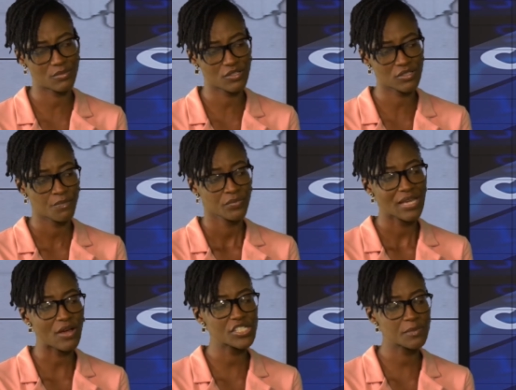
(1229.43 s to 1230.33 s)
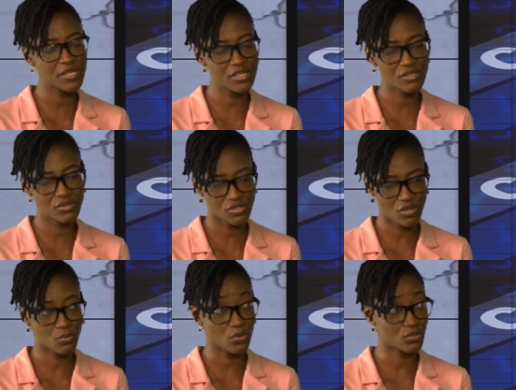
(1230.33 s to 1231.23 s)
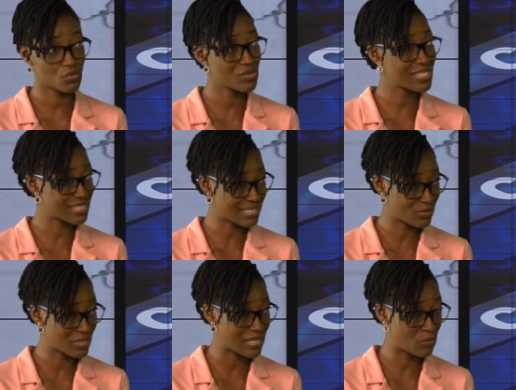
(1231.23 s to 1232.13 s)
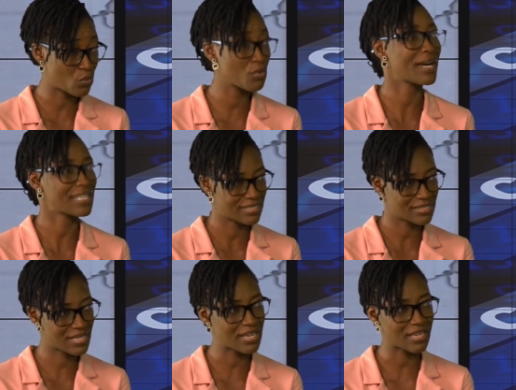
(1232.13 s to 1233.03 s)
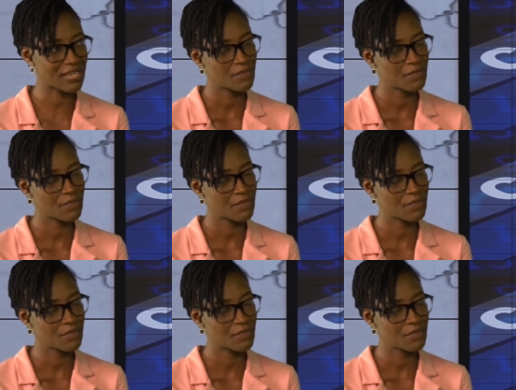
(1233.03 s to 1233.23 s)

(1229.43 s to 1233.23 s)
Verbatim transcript: Because I was speaking to someone who is a woman in tech,